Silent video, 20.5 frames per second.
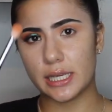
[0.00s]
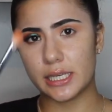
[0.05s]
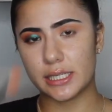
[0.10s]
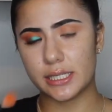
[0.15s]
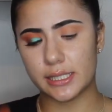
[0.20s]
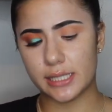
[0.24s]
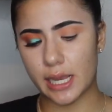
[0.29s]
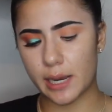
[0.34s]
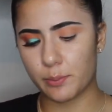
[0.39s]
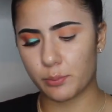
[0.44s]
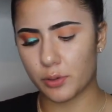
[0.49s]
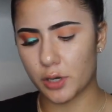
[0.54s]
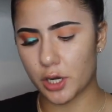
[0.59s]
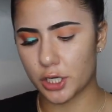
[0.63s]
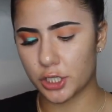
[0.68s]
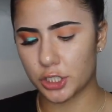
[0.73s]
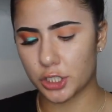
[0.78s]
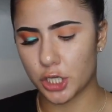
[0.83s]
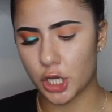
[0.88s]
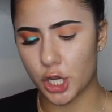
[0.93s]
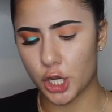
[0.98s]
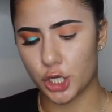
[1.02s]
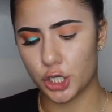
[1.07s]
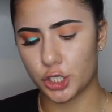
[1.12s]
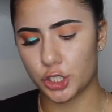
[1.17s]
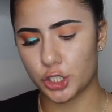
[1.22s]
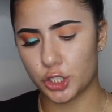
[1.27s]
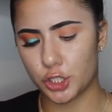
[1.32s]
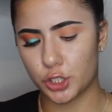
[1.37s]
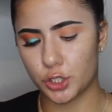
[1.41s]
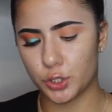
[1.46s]
the same brush
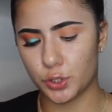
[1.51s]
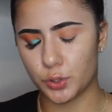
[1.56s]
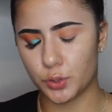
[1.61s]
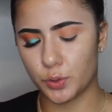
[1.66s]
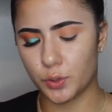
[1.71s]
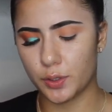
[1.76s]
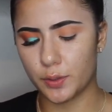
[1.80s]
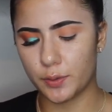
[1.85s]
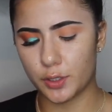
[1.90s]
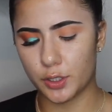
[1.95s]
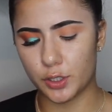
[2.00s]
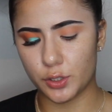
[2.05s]
to